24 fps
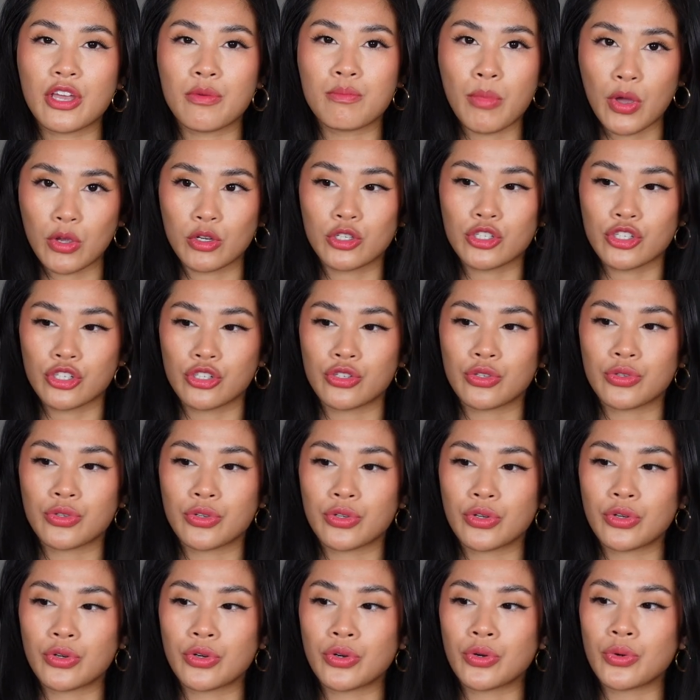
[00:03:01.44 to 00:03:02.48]

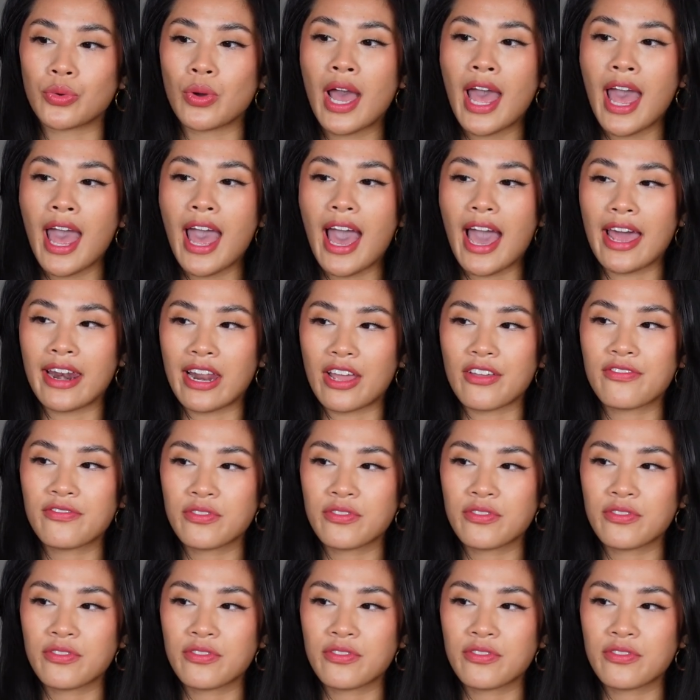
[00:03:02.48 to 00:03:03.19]
emotional, and I